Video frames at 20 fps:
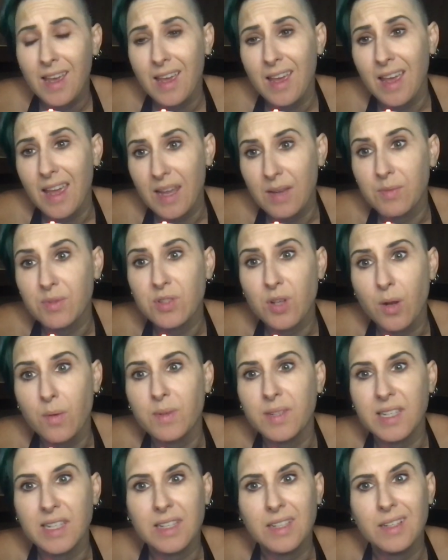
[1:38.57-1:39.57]
and was
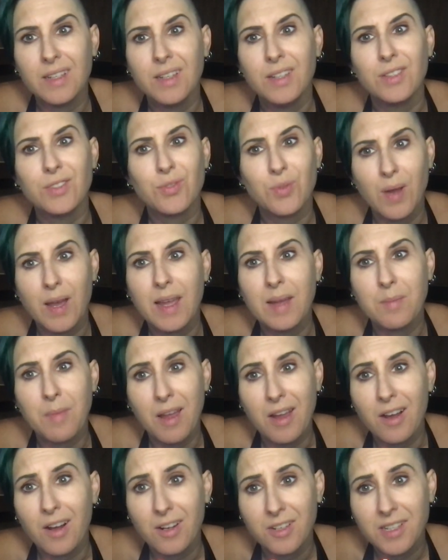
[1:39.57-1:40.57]
already trying
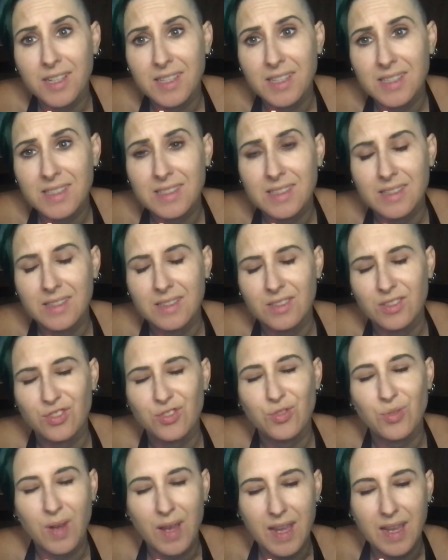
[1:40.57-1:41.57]
my hardest,
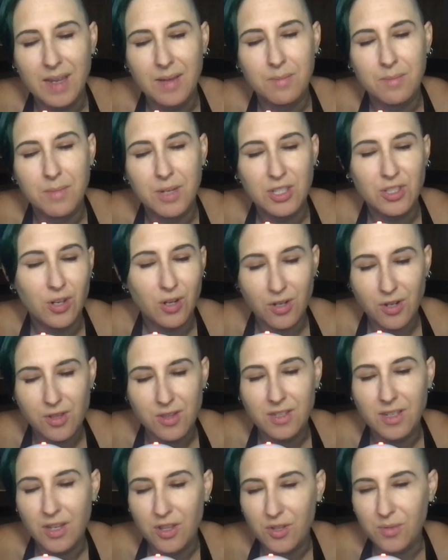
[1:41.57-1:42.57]
trying much harder
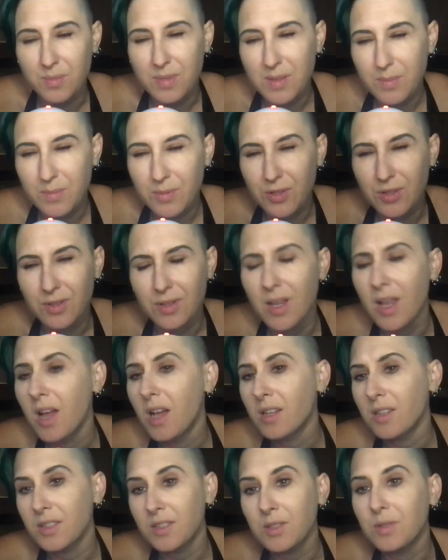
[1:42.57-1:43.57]
than other people
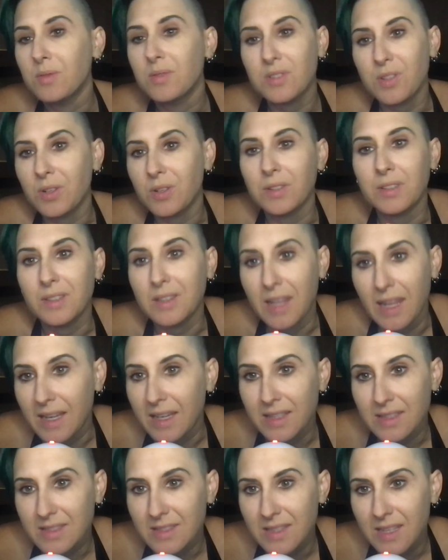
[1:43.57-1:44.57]
to do certain
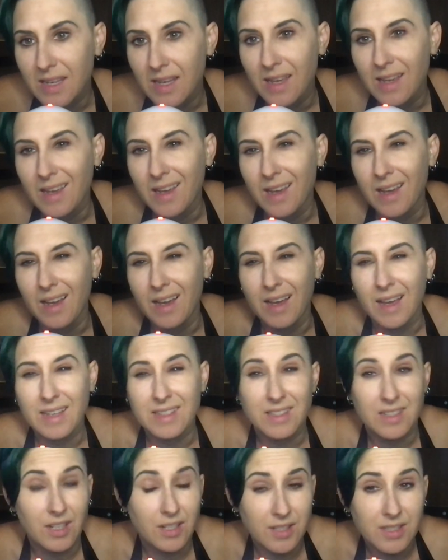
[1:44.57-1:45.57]
things. As
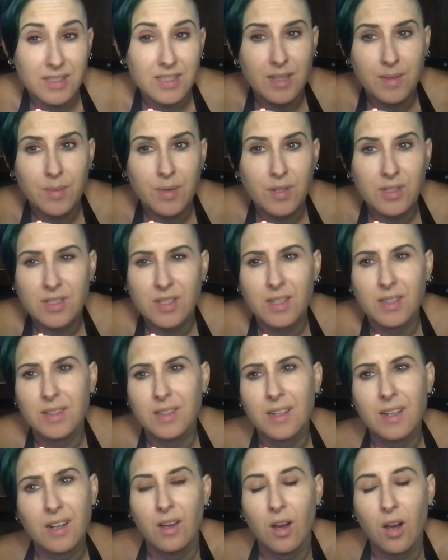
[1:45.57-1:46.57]
an autistic person,
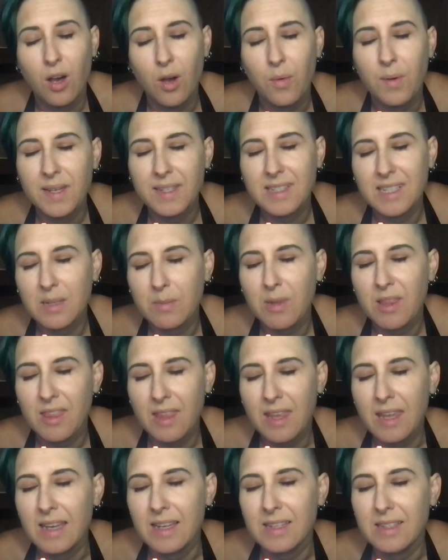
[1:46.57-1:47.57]
there are always going to be
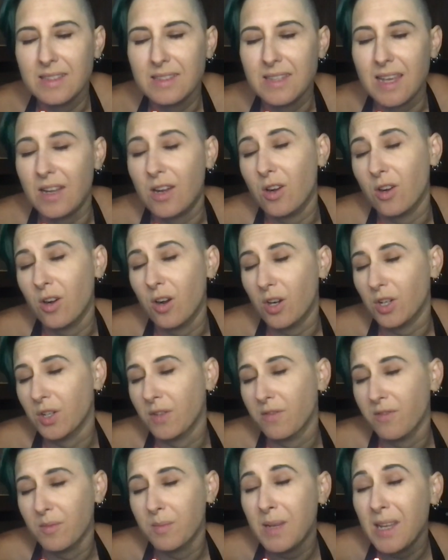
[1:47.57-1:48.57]
things that are harder
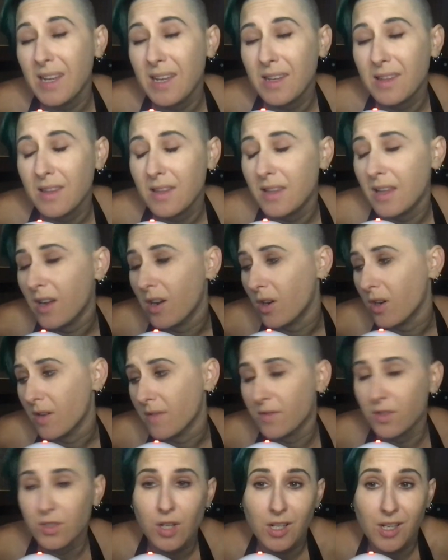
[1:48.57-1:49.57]
for me than they are
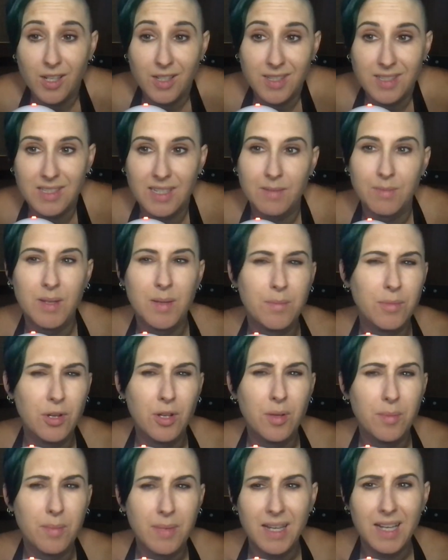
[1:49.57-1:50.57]
for non autistic
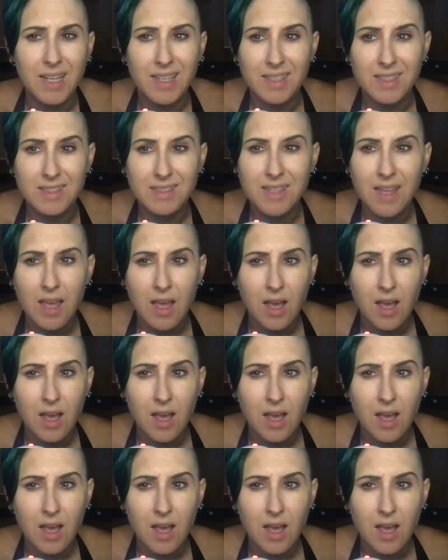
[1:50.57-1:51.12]
people because